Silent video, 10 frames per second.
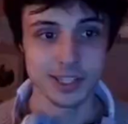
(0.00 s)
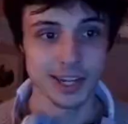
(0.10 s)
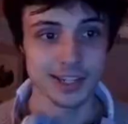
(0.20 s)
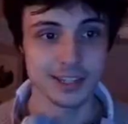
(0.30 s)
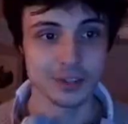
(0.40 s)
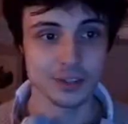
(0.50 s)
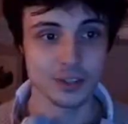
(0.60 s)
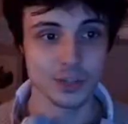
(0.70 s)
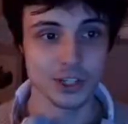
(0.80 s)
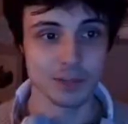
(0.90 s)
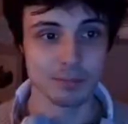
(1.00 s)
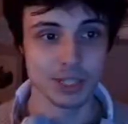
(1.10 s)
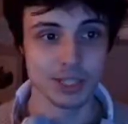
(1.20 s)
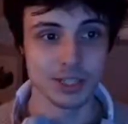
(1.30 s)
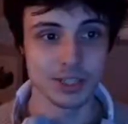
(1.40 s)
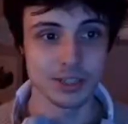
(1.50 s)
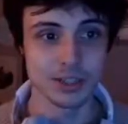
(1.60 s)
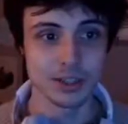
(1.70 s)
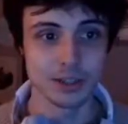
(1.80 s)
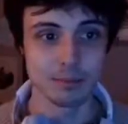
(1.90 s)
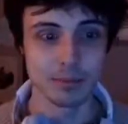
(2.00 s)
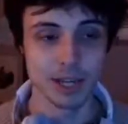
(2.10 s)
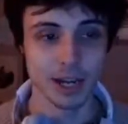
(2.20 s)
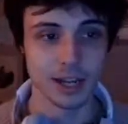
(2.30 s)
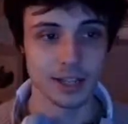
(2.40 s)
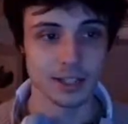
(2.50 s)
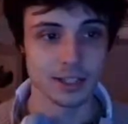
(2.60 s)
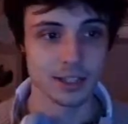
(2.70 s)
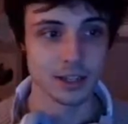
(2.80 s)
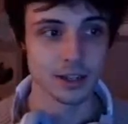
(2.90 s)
Like I said, you can switch it to mid-highs.